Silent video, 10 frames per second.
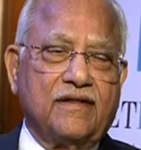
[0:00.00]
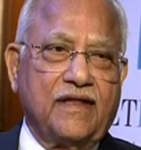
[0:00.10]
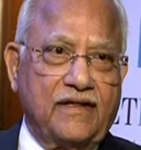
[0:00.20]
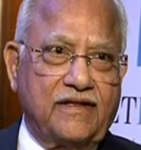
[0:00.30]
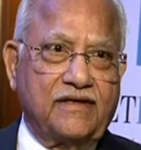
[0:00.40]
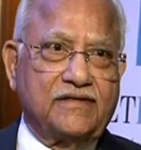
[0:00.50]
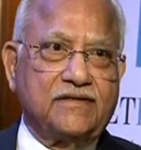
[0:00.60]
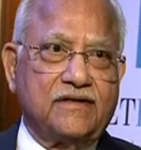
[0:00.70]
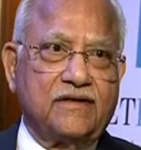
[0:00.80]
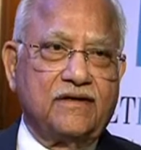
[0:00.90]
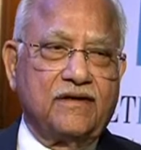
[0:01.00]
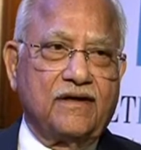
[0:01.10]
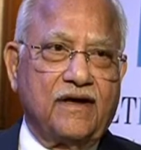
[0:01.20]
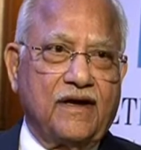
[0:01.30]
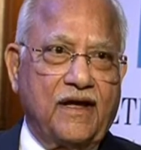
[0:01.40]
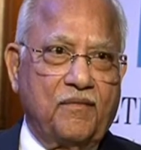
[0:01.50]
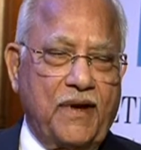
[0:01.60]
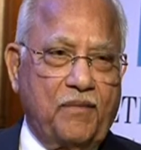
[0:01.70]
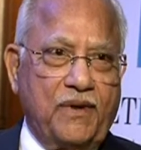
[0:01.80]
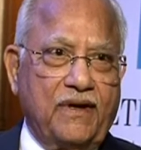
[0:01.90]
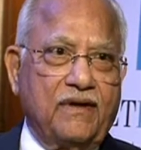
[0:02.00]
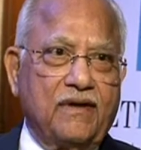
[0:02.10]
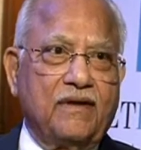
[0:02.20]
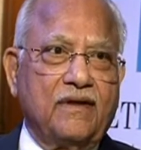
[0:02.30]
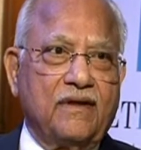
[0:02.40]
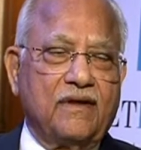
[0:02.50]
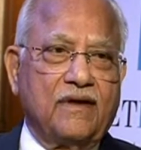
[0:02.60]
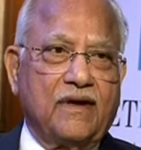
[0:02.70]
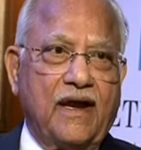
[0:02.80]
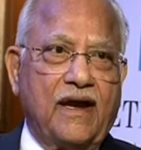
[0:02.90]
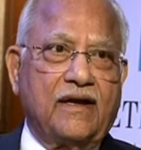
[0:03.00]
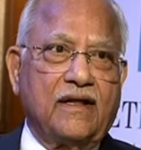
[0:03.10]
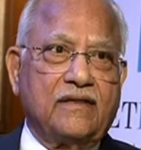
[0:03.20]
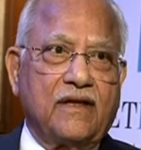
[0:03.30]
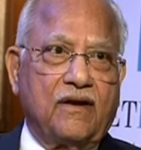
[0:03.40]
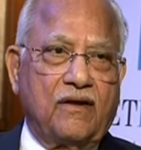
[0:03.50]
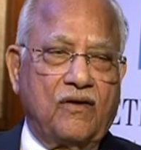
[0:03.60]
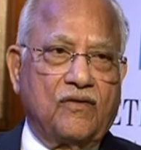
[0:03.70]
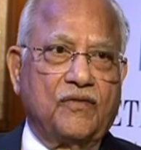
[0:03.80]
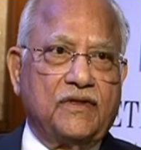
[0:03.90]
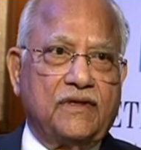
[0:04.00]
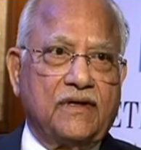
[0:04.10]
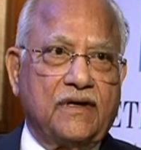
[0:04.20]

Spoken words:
the ethics, and I'm happy NatHealth along with